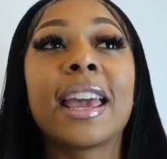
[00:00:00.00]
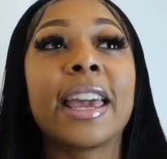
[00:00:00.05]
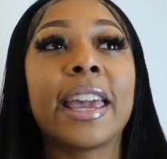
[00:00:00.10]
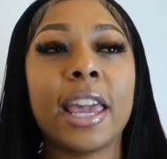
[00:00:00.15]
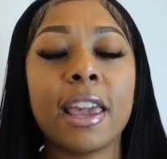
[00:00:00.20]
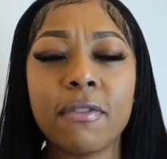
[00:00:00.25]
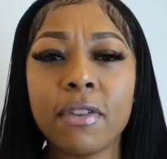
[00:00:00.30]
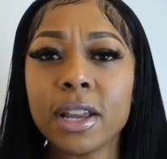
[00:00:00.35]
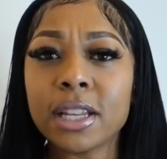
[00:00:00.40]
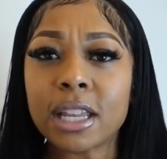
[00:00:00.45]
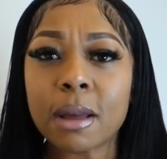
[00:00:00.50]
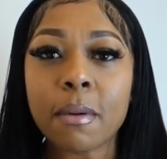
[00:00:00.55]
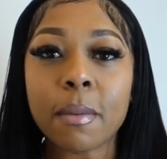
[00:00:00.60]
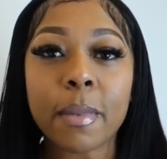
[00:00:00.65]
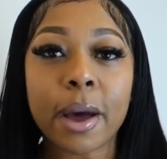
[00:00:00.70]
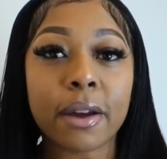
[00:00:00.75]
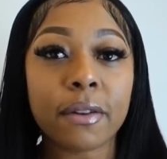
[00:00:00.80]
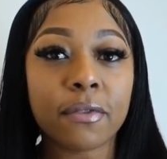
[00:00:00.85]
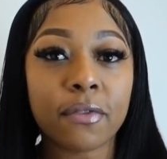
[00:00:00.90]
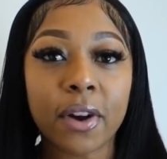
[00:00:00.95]
Even some of
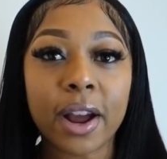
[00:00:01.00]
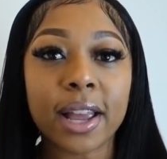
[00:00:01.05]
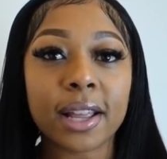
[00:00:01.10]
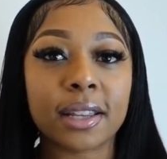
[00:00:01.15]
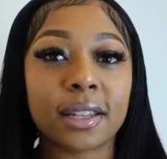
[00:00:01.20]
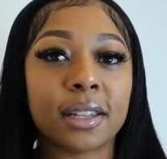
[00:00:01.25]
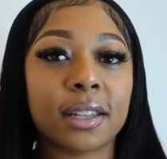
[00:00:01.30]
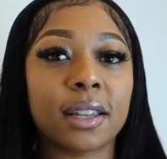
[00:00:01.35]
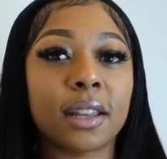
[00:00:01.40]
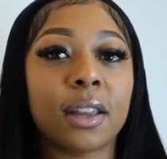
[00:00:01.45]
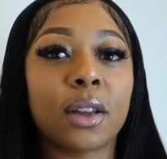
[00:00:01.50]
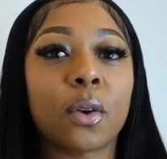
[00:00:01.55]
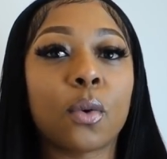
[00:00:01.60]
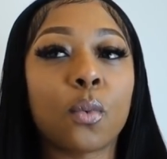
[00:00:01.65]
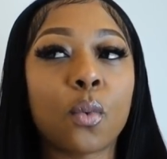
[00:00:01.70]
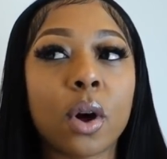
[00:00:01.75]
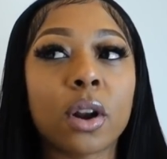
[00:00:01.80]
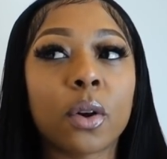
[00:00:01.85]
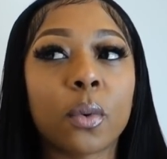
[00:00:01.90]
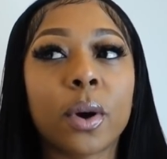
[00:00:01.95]
my friends
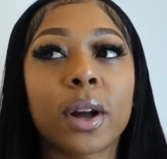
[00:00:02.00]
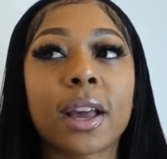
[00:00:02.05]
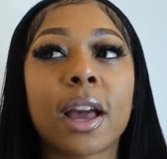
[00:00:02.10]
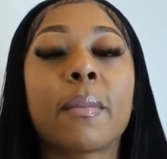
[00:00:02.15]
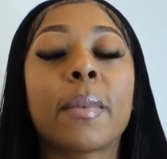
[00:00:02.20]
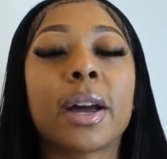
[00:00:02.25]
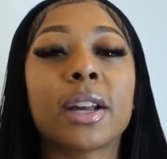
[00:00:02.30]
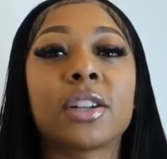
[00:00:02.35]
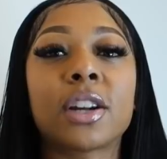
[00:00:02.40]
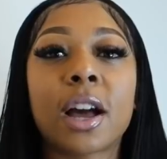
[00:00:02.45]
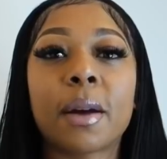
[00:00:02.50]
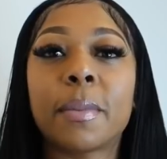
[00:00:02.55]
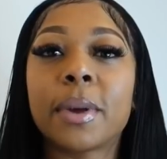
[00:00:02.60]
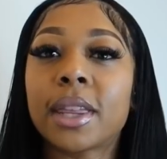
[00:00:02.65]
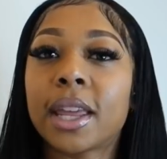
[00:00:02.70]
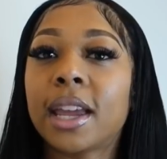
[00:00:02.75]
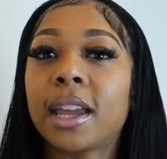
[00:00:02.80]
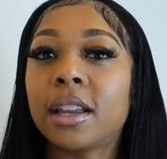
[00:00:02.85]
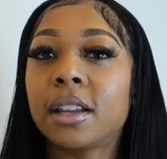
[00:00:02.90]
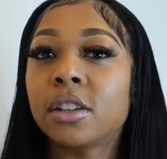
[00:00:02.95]
want to work at my job and
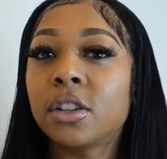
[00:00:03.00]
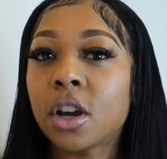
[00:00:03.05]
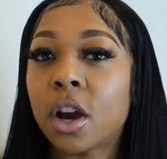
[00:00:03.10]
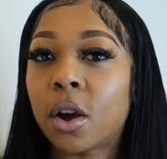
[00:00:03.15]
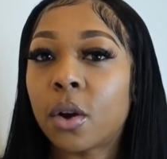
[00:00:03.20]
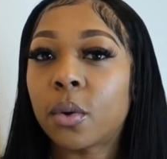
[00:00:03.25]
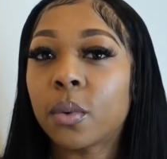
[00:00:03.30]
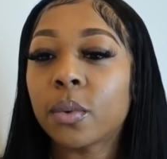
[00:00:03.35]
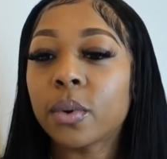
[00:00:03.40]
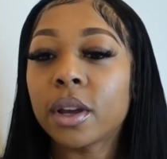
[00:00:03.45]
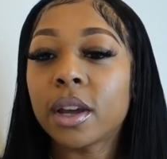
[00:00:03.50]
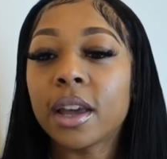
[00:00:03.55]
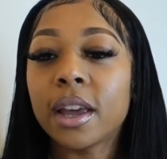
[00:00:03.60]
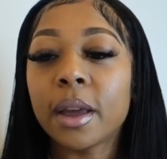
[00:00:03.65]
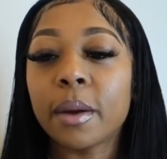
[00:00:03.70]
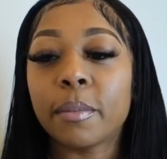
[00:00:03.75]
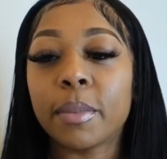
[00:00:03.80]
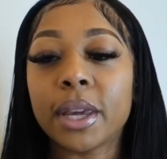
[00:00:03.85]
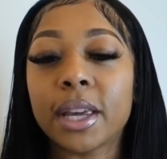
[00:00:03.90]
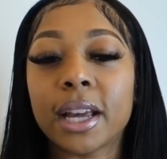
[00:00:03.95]
they don't,
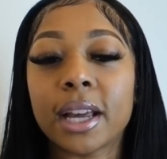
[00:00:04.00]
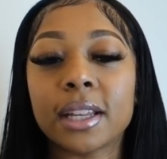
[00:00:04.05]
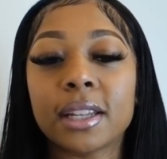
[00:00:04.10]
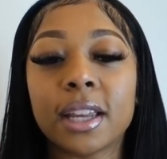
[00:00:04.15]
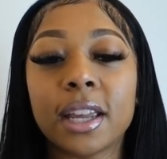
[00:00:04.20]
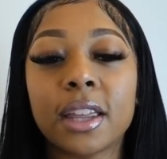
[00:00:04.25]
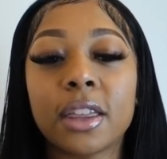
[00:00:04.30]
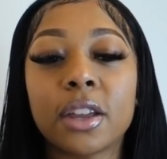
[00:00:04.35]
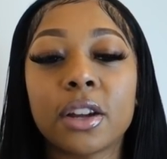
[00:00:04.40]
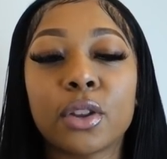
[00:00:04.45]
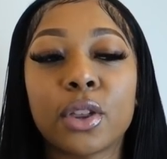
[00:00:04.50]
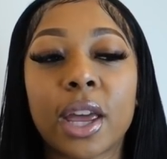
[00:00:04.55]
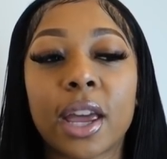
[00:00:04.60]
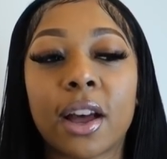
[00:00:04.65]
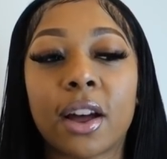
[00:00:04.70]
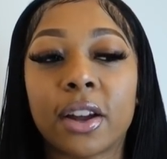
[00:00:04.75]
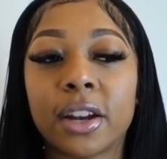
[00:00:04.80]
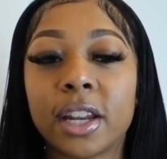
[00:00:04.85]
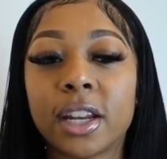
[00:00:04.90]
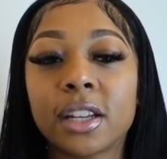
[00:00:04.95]
because either they
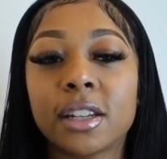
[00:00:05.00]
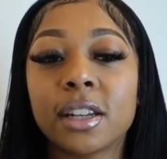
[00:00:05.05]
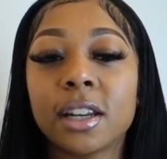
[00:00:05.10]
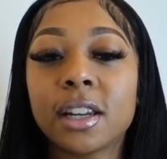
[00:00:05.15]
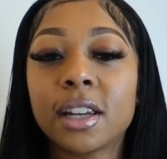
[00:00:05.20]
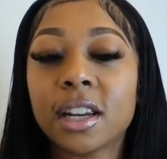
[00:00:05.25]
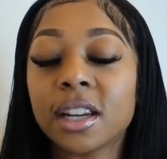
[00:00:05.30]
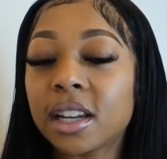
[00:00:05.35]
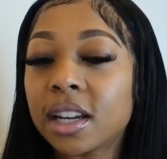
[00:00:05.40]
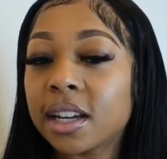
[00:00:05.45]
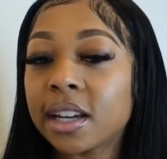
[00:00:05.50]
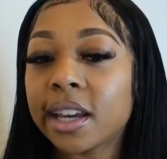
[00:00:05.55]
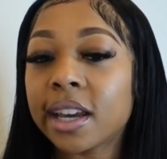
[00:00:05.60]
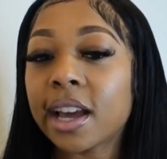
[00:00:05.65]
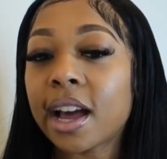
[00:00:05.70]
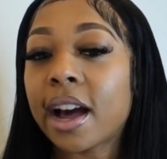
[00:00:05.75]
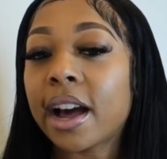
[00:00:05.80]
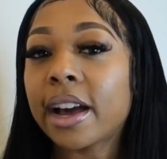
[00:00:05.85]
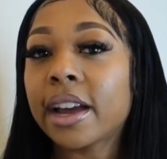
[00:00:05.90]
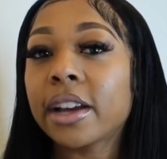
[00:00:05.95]
auditioned and didn't
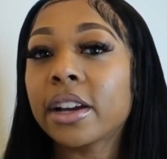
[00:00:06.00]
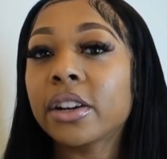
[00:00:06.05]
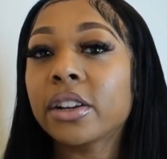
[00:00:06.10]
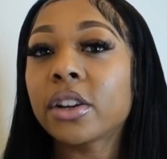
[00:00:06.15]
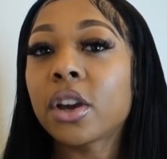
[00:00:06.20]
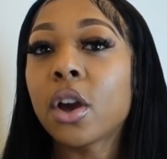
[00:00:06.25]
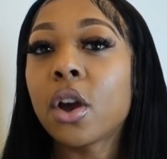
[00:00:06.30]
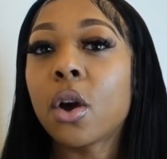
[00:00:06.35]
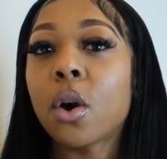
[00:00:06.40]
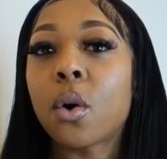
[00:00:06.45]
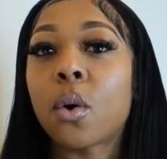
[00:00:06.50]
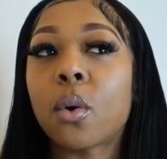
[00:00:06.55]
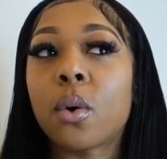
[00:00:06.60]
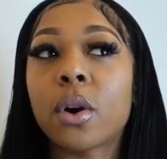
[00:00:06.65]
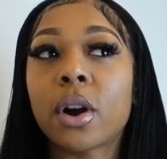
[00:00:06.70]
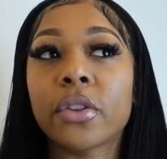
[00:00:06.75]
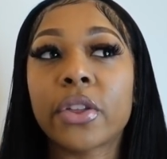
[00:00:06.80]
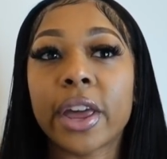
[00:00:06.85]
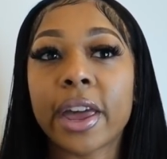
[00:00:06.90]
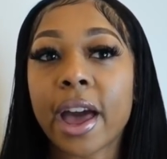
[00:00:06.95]
get hired,
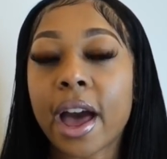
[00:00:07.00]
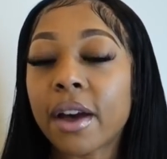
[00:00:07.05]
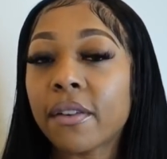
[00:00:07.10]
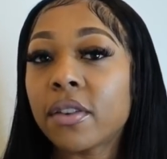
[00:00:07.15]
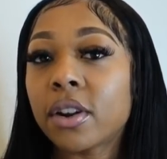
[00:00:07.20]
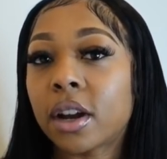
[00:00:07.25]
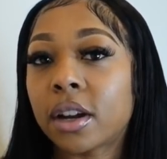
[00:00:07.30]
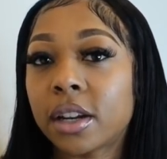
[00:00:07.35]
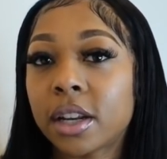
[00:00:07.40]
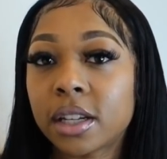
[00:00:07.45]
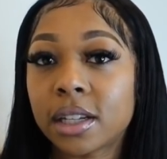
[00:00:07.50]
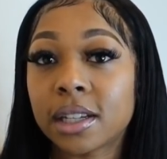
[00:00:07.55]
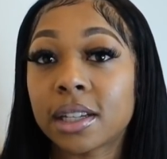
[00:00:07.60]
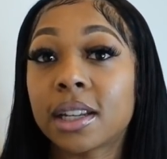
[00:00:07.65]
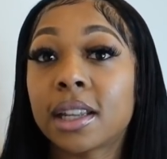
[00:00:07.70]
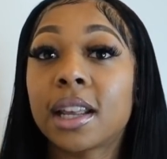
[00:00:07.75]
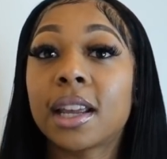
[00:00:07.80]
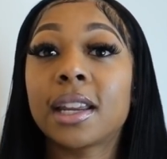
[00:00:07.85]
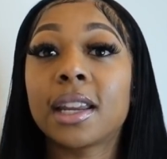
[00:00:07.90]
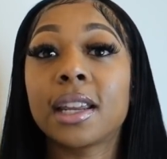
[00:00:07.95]
or they haven't auditioned
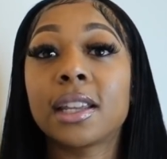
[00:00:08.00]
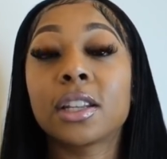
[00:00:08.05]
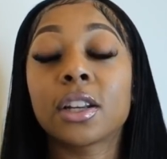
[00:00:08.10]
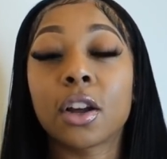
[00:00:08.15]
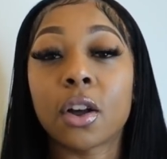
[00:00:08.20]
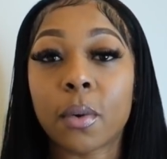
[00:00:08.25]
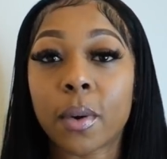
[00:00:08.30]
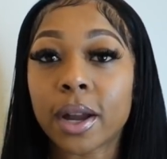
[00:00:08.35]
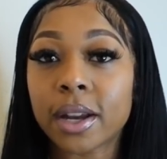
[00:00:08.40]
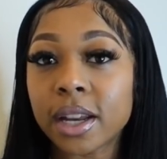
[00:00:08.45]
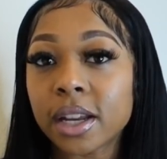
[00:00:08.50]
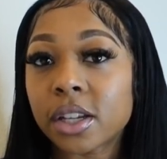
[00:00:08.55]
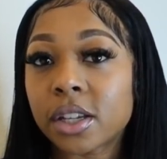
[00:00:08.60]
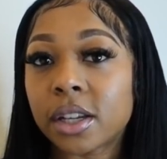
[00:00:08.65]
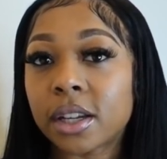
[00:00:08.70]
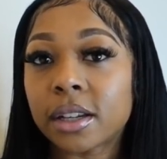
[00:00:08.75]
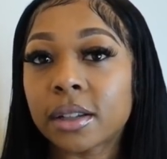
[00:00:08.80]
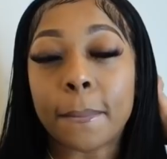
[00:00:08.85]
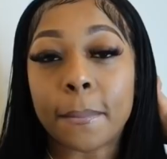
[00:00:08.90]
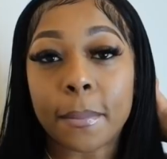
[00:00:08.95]
and they need to go
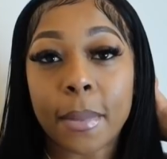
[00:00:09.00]
audition.